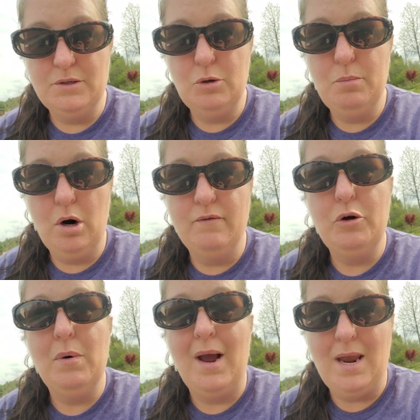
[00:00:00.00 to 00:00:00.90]
It's part of
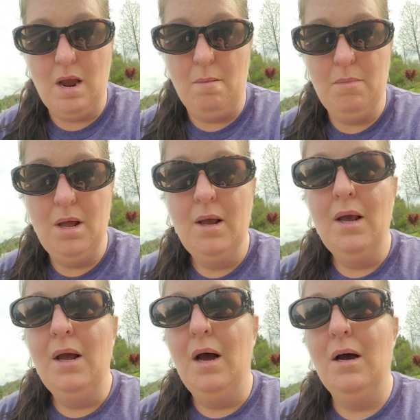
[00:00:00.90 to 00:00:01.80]
who I
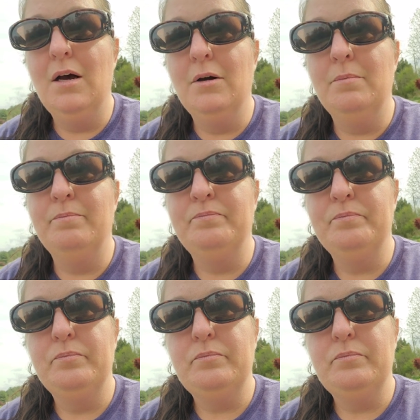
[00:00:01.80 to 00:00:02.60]
am.